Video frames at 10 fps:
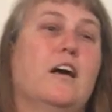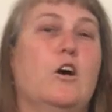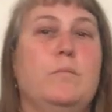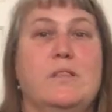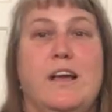
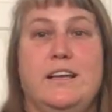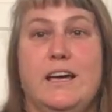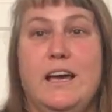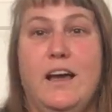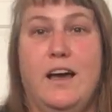Hope you like
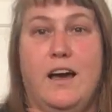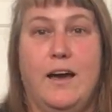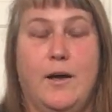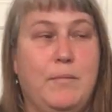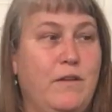it.
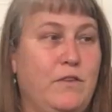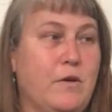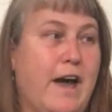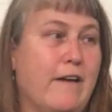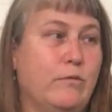Um, if you
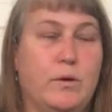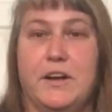have one,